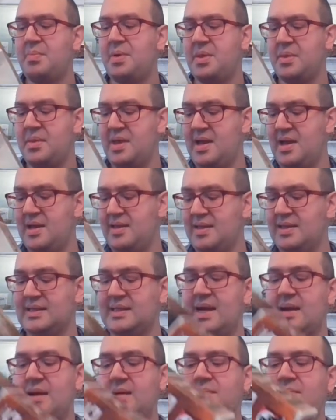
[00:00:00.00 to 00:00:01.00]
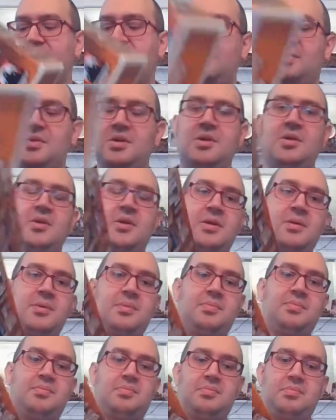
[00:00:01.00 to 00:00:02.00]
But in this game, you're